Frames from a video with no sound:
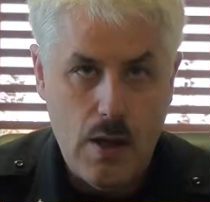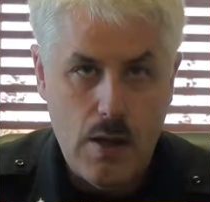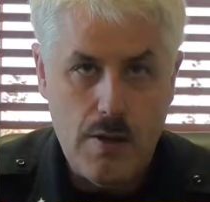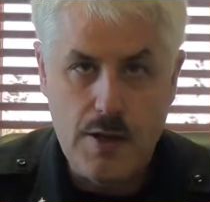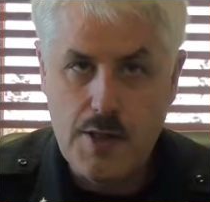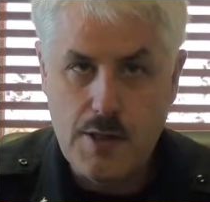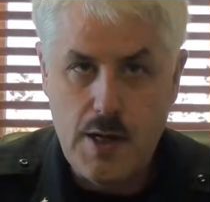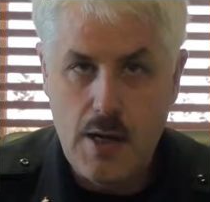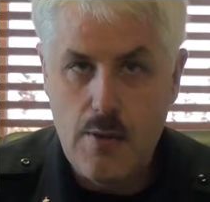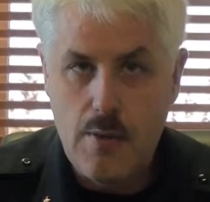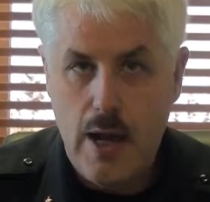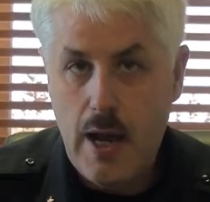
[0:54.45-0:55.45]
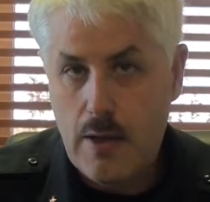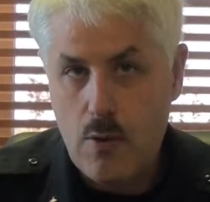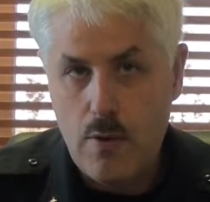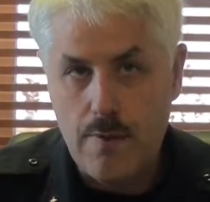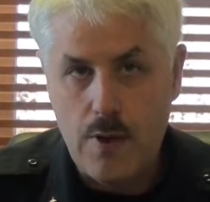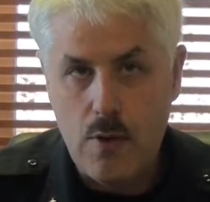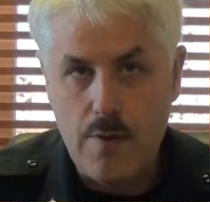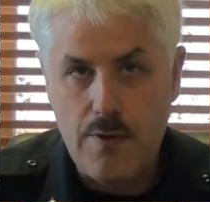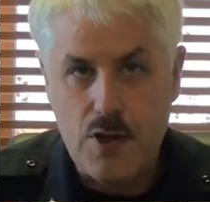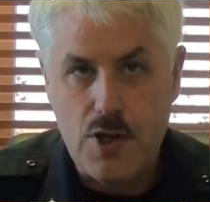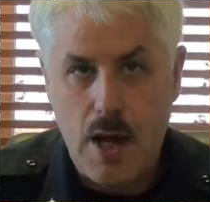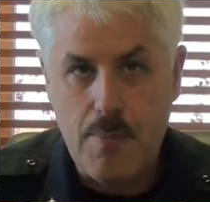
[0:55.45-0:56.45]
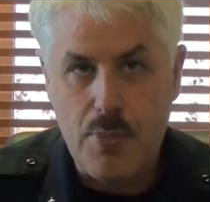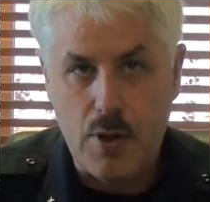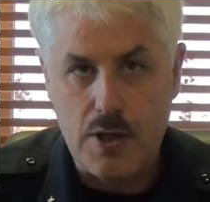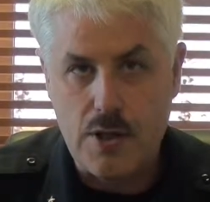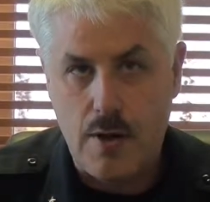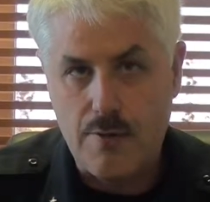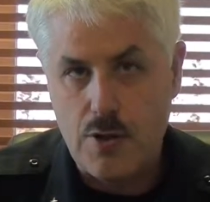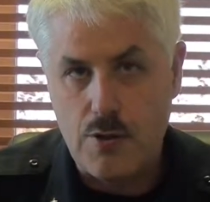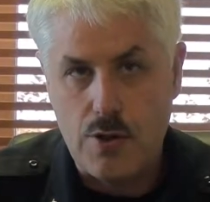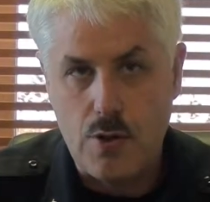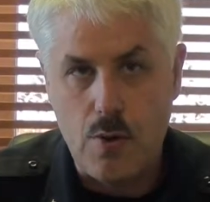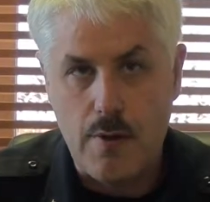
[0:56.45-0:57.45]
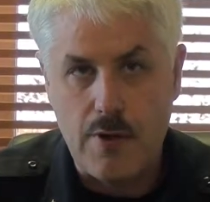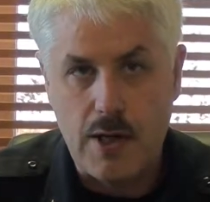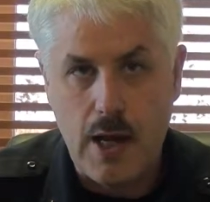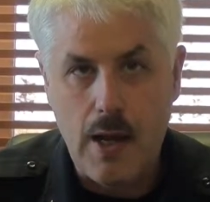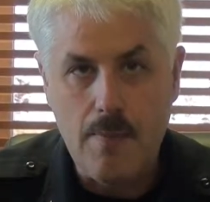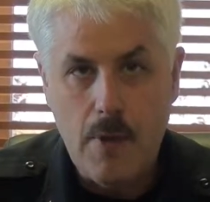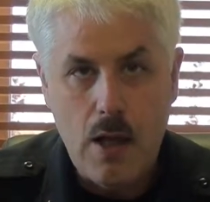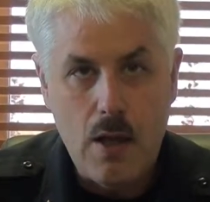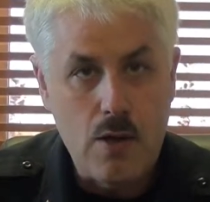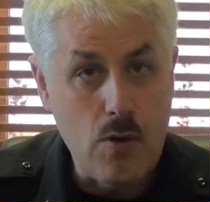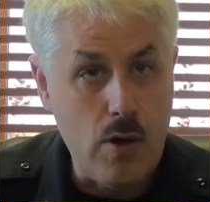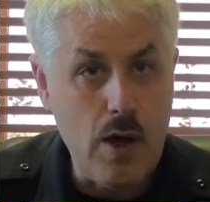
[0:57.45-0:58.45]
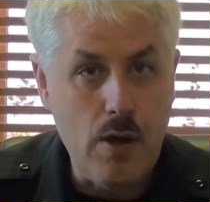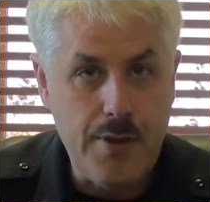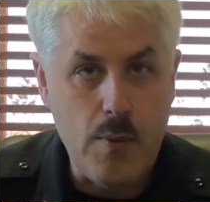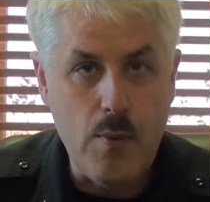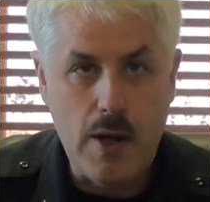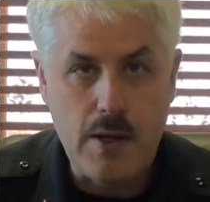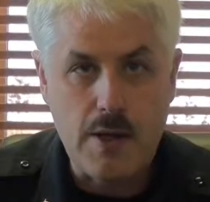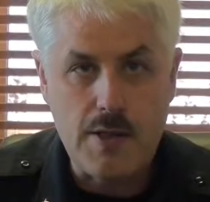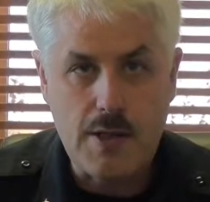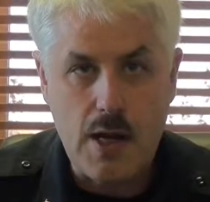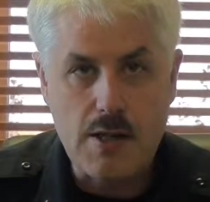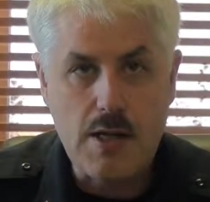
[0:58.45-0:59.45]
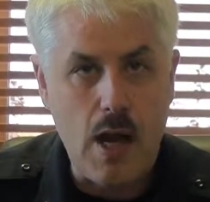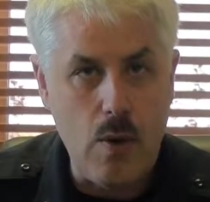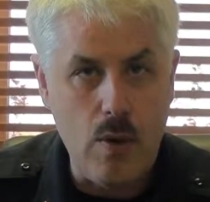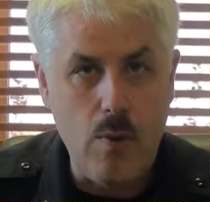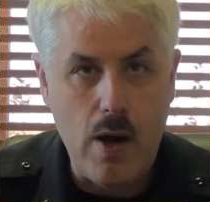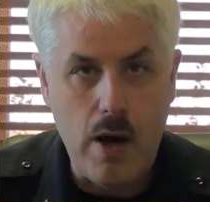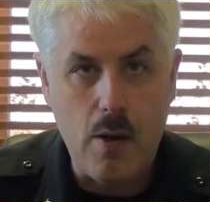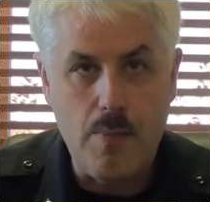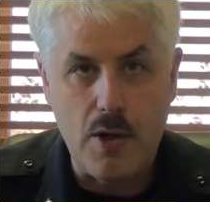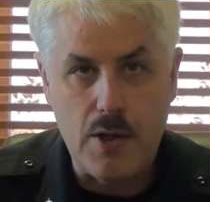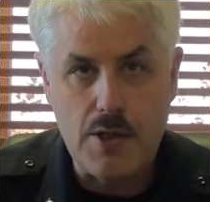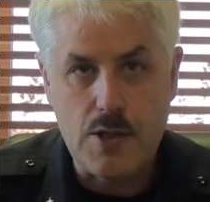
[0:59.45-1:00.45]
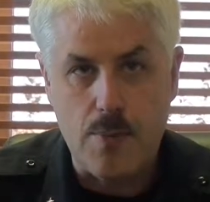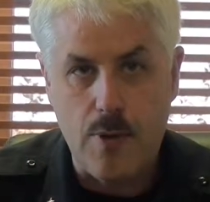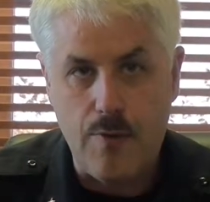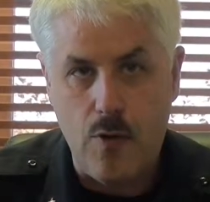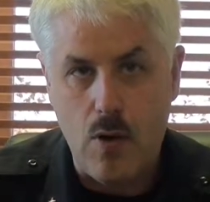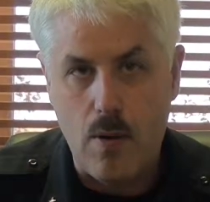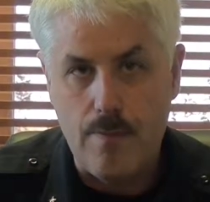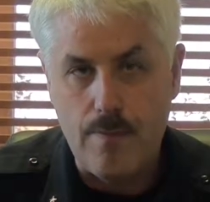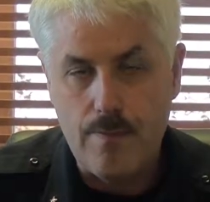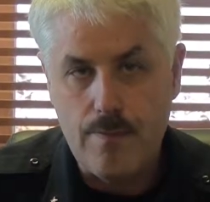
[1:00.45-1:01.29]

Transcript: This is neither an accurate view of the job police officers do every day, nor a healthy way to discuss how we want our police to perform.